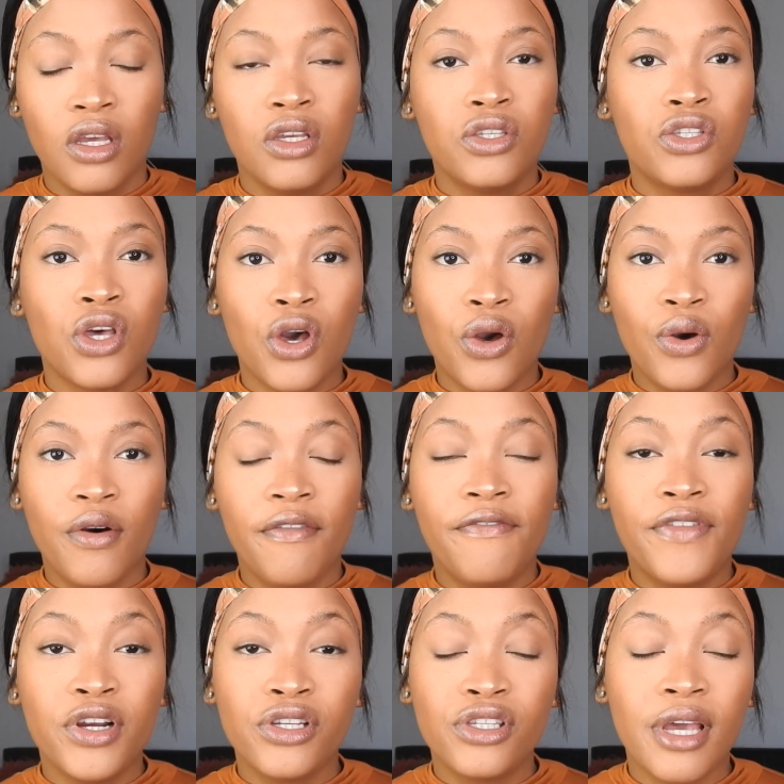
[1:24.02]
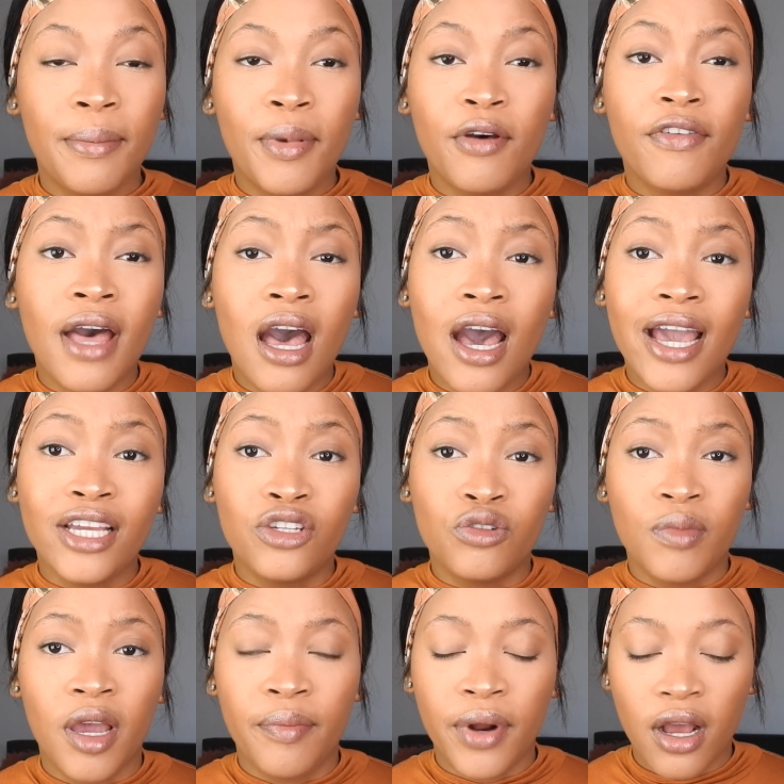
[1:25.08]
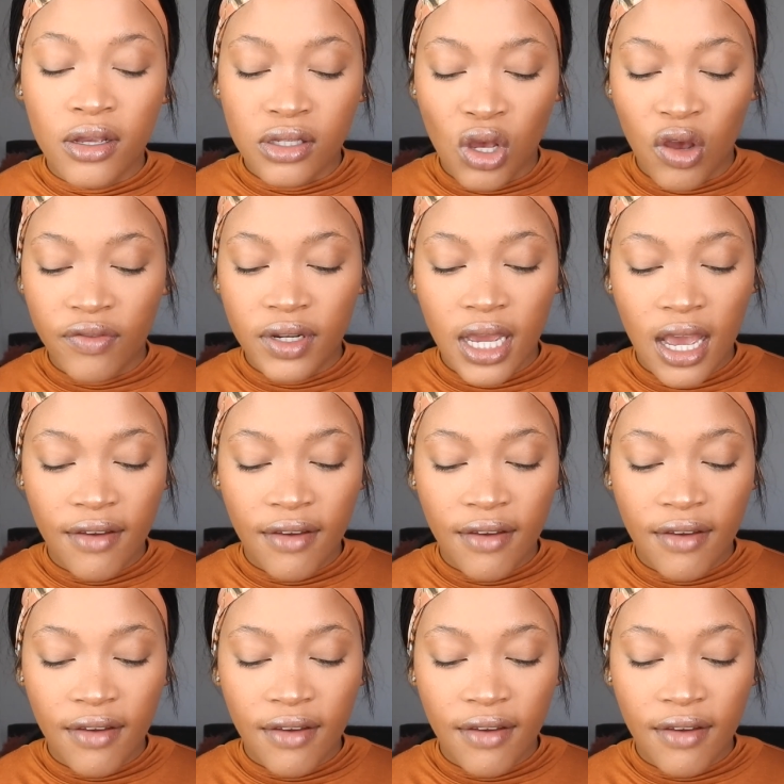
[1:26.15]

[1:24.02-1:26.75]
So first step of how I do my brows after